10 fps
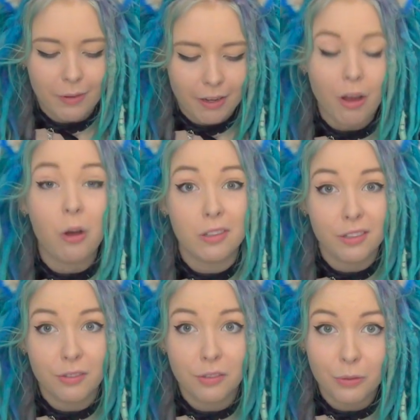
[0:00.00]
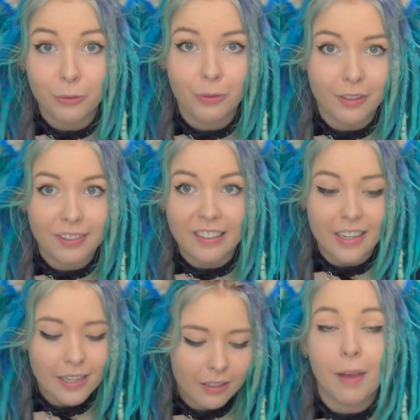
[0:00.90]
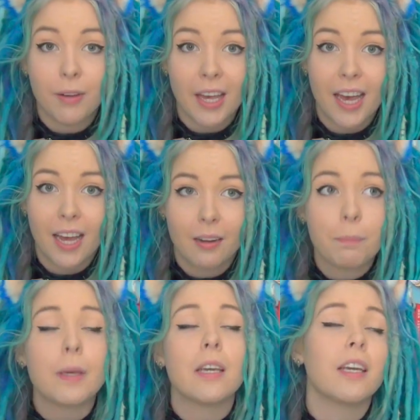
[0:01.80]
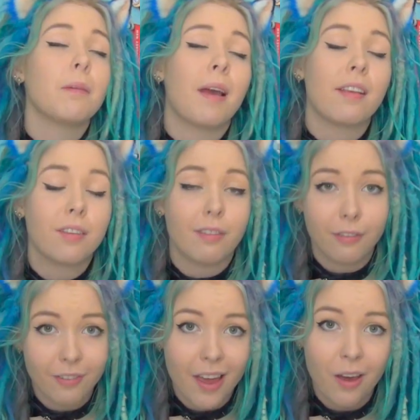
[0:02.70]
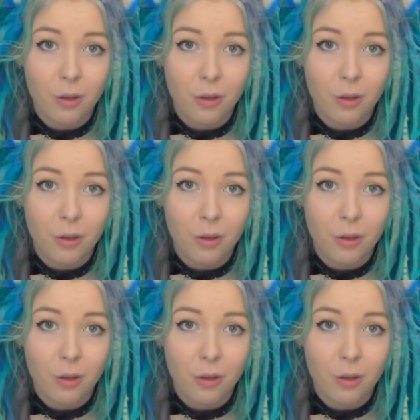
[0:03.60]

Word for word: one of the oldest schools in Sydney and we had a big massive fair